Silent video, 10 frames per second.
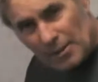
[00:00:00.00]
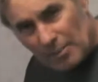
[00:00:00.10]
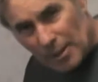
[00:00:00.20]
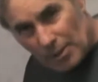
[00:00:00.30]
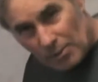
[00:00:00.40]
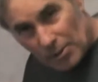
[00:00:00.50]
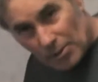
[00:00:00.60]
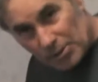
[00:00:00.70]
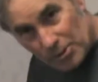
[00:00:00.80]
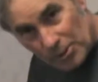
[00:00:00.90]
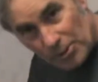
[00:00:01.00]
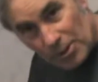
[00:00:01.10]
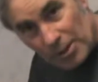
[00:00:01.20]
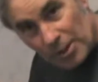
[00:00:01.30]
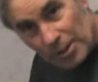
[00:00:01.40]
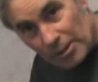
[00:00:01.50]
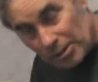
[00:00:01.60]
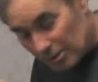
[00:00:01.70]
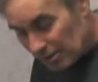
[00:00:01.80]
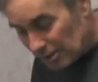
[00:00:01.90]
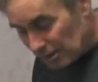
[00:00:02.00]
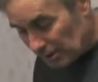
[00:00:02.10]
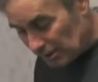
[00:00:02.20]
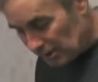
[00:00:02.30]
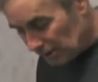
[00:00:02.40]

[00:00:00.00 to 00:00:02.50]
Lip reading: make one. This is 13 inches long.